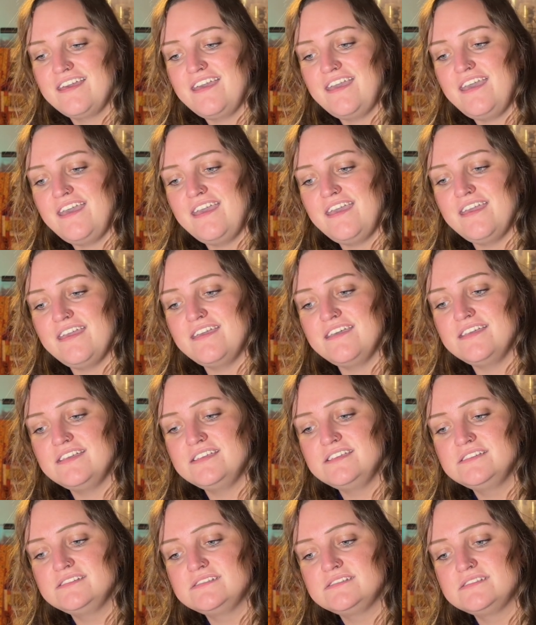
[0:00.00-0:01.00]

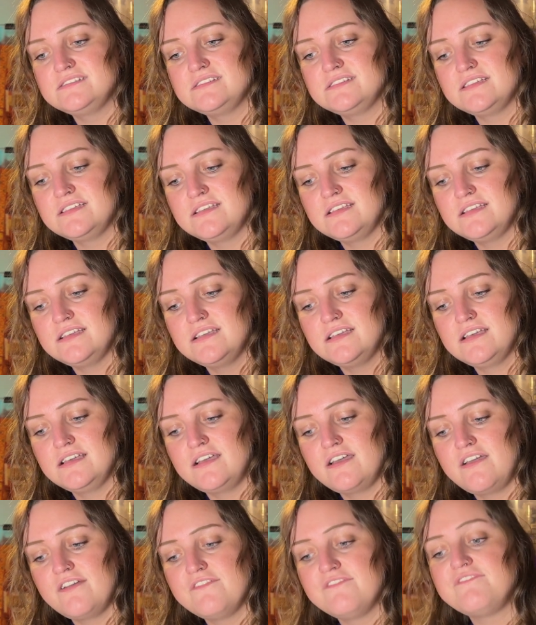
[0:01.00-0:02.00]
is
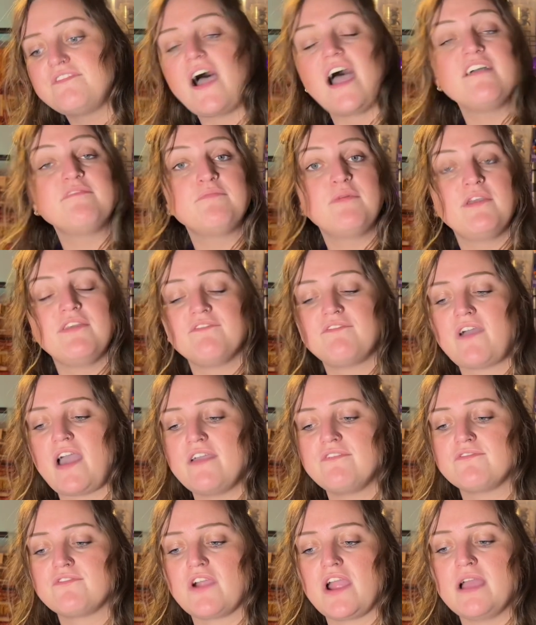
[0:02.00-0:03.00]

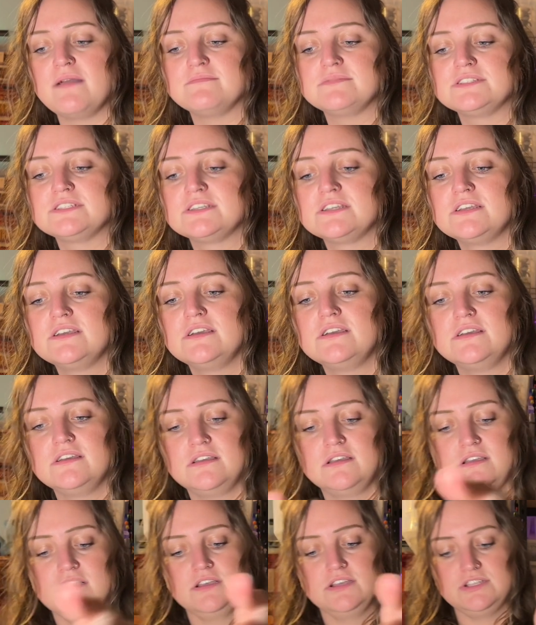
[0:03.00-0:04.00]
5.5 grams.
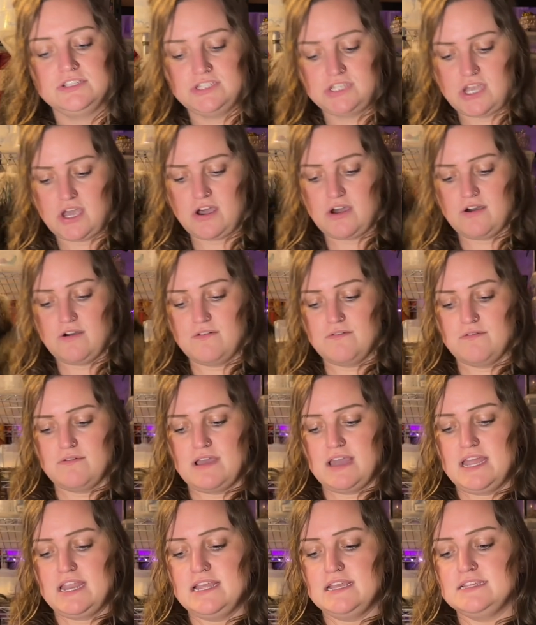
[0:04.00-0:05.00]
So
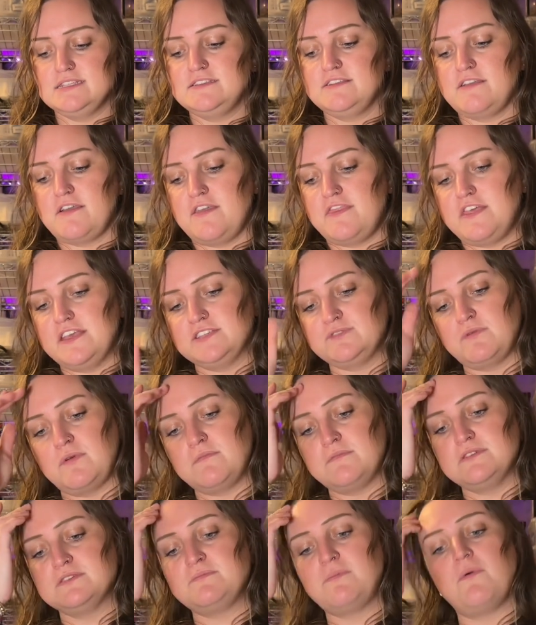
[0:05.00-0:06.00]
it is, this
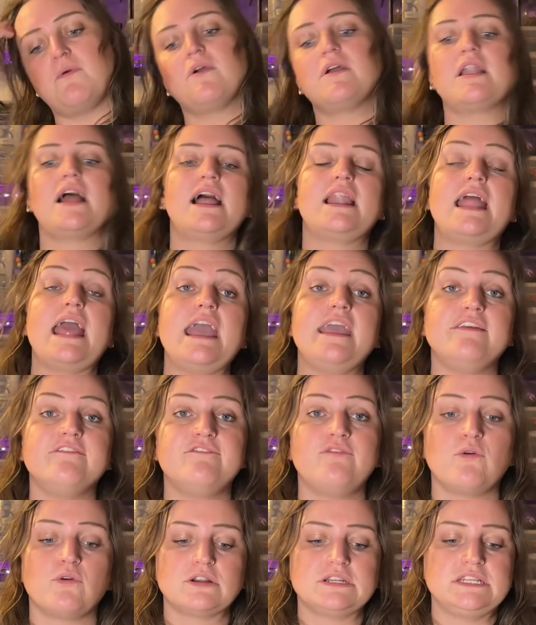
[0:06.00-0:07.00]
one was born on
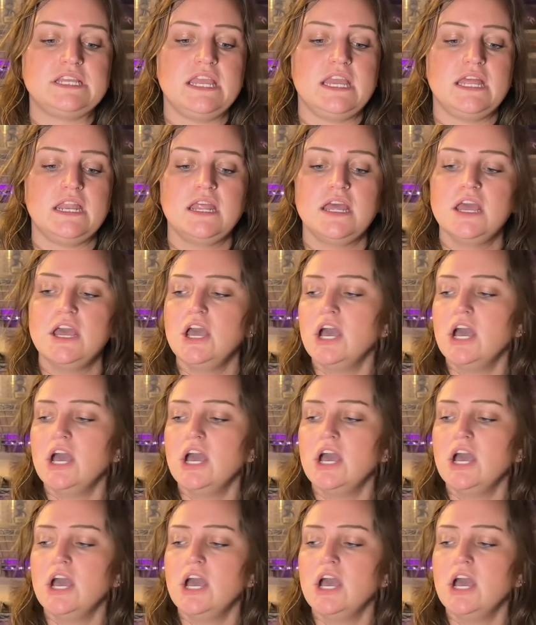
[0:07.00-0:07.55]
8/14.